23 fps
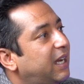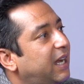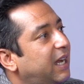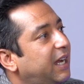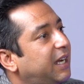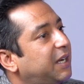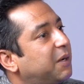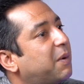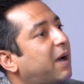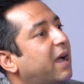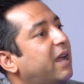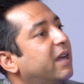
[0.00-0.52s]

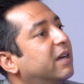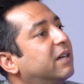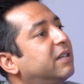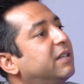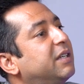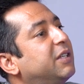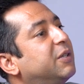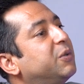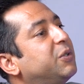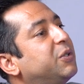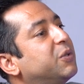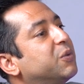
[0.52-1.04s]
acquire
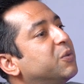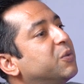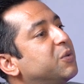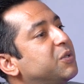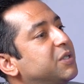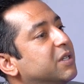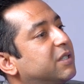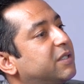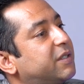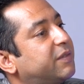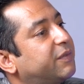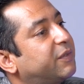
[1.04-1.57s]
new
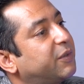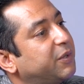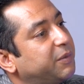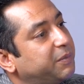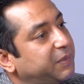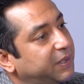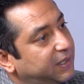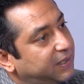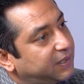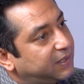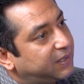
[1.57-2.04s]
users for me.